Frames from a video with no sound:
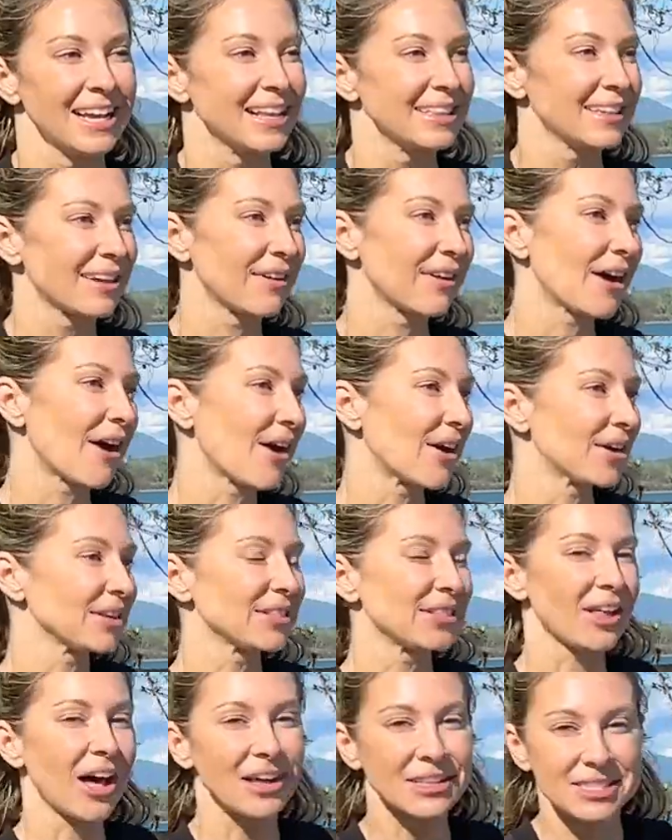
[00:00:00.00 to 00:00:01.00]
There are
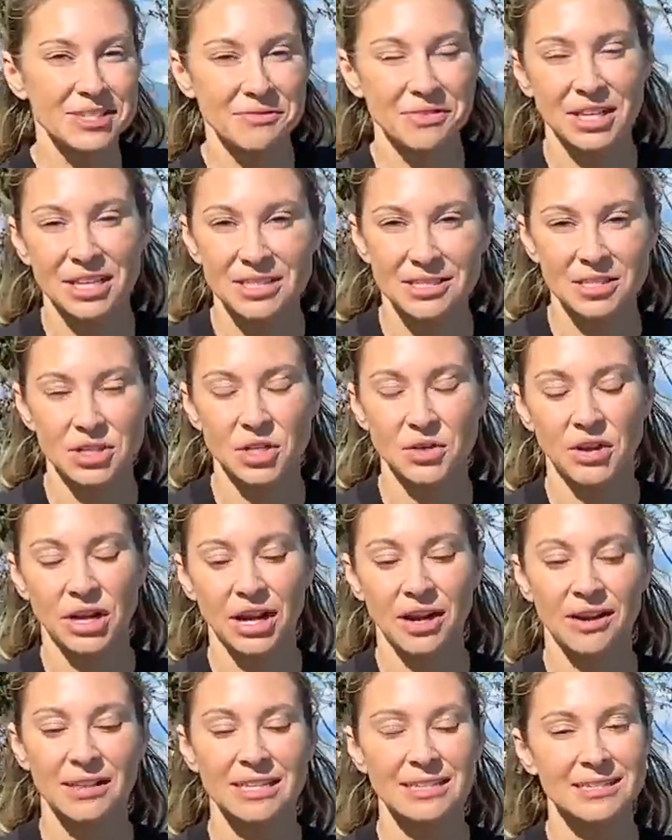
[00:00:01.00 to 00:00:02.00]
lots of things to do
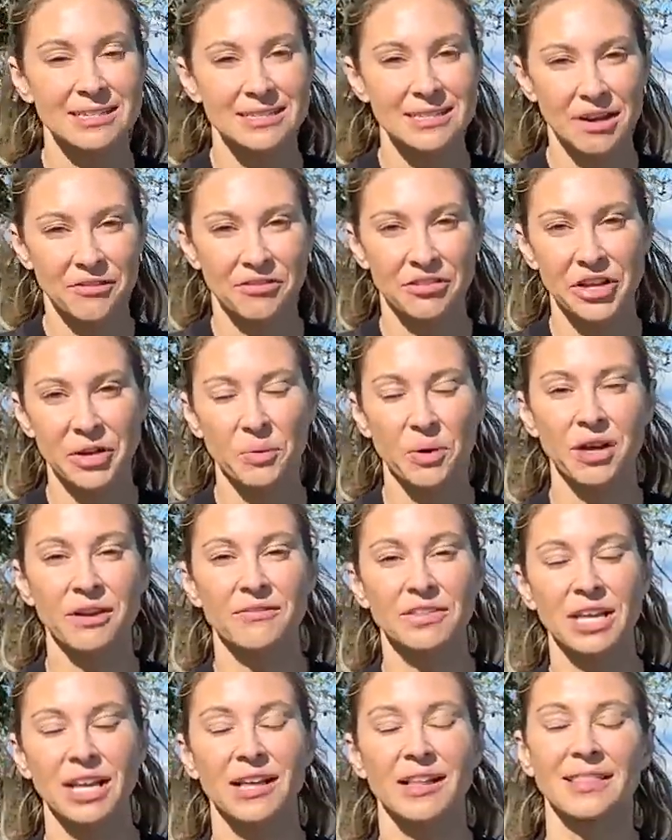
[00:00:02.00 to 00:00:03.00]
here, and this is definitely one of
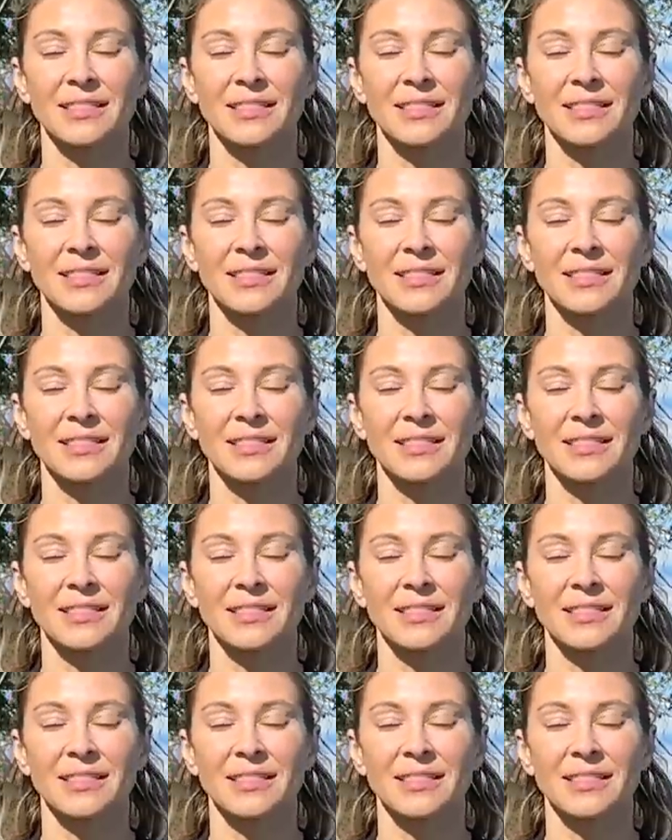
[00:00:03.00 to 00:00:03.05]
the